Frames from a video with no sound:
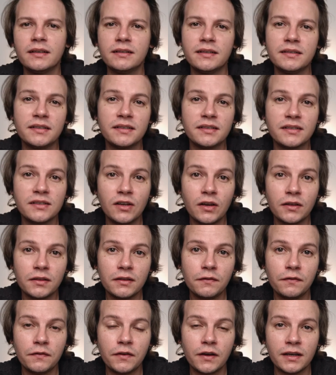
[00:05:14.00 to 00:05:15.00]
This is not
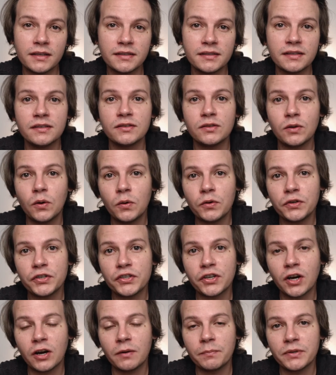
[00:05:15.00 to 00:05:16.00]
the fastest or
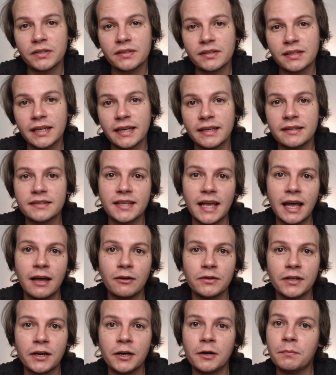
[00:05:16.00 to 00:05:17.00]
sharpest lens
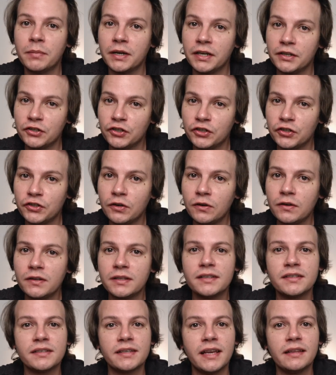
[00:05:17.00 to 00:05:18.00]
out there, but it sure
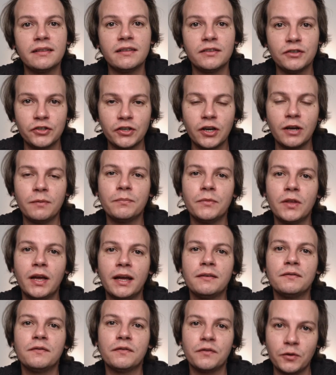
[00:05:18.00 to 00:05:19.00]
does get the job
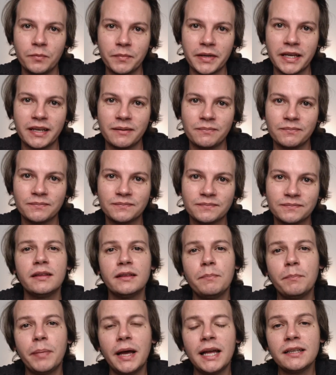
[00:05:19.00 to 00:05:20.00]
done for me.
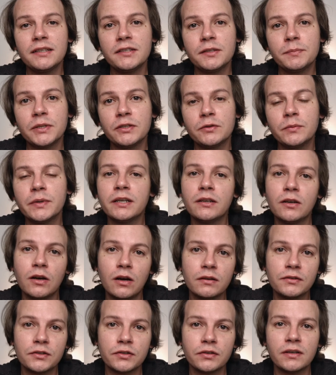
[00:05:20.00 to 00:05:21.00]
The balance between
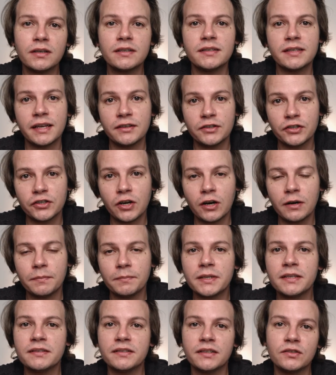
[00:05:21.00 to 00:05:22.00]
contrast and
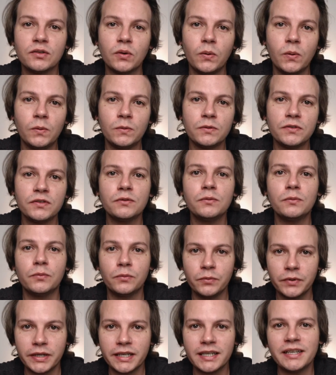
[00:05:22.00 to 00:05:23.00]
sharpness is also
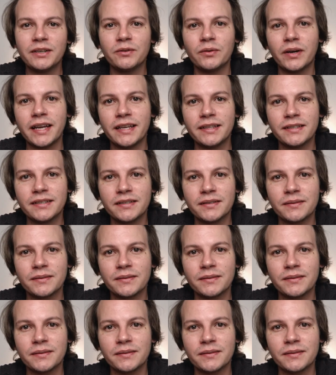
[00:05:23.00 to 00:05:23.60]
really great.